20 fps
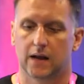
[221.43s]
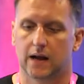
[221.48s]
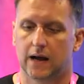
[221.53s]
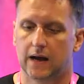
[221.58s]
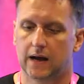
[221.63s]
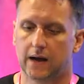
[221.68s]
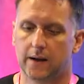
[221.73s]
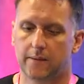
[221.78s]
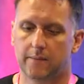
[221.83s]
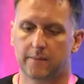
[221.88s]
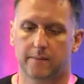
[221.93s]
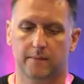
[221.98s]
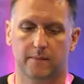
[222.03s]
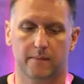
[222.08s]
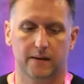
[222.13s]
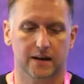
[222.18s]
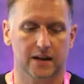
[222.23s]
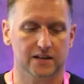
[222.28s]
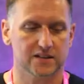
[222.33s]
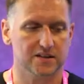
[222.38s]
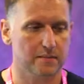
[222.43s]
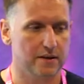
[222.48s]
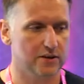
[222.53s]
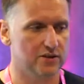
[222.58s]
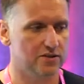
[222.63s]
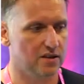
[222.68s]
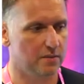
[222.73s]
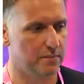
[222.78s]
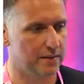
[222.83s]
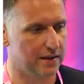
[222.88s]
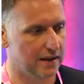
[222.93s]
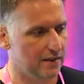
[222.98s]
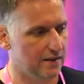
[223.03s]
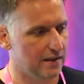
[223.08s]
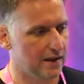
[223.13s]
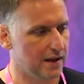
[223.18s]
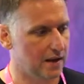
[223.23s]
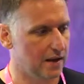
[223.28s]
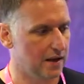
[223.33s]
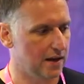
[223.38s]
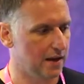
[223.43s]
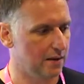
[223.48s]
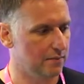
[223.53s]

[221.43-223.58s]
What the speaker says: And as I mentioned at the beginning there,